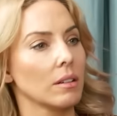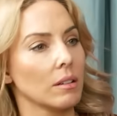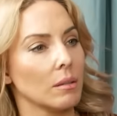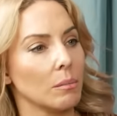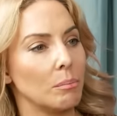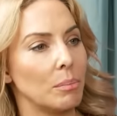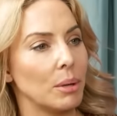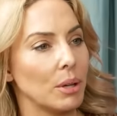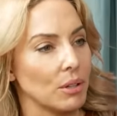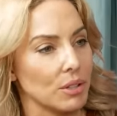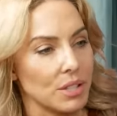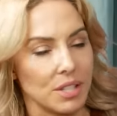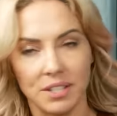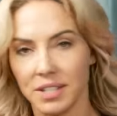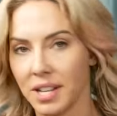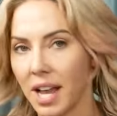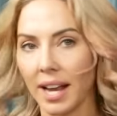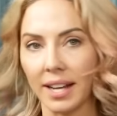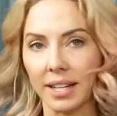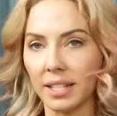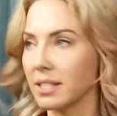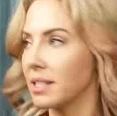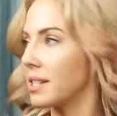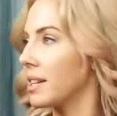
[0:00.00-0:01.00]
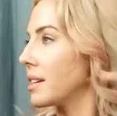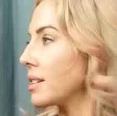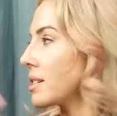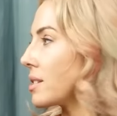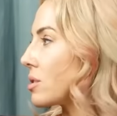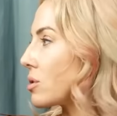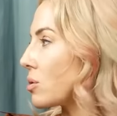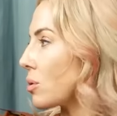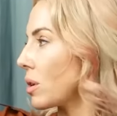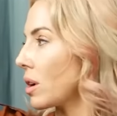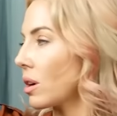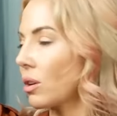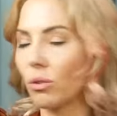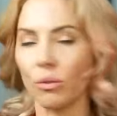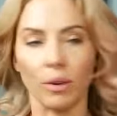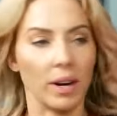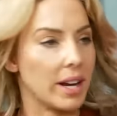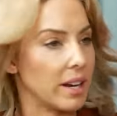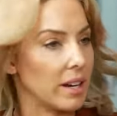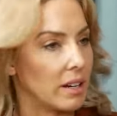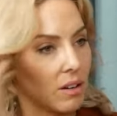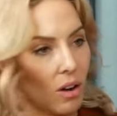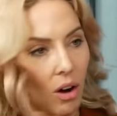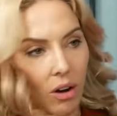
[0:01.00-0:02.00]
build a scientist or a
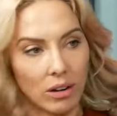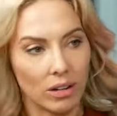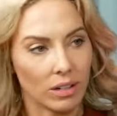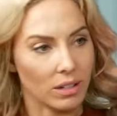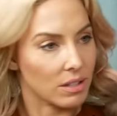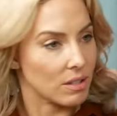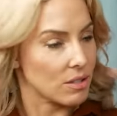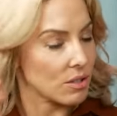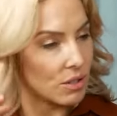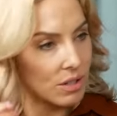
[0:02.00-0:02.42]
great artist or